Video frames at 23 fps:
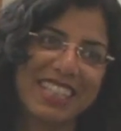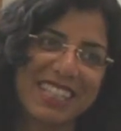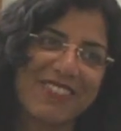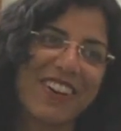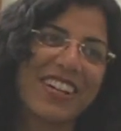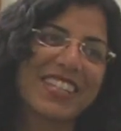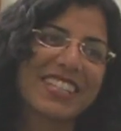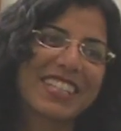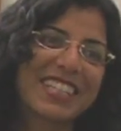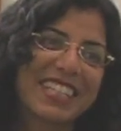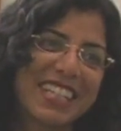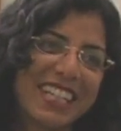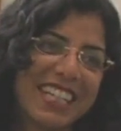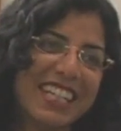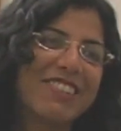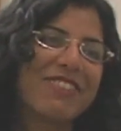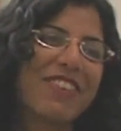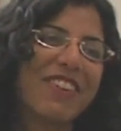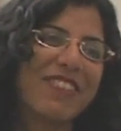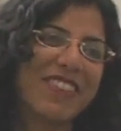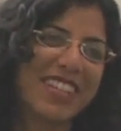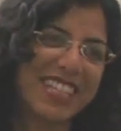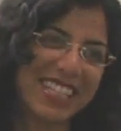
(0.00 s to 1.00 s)
especially
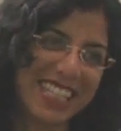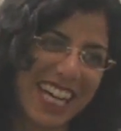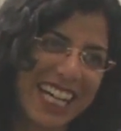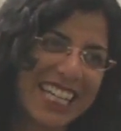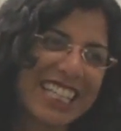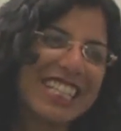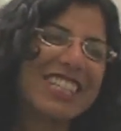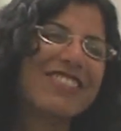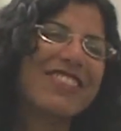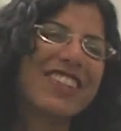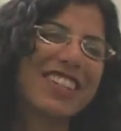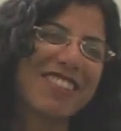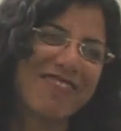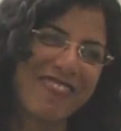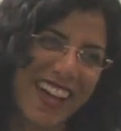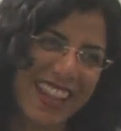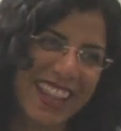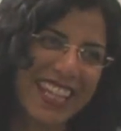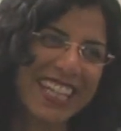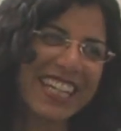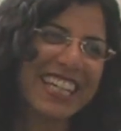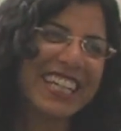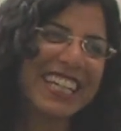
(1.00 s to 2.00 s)
from the scientific
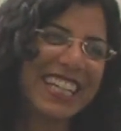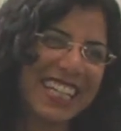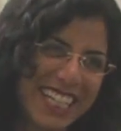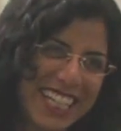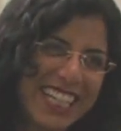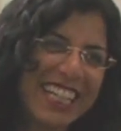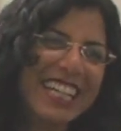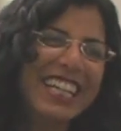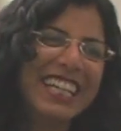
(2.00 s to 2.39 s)
method.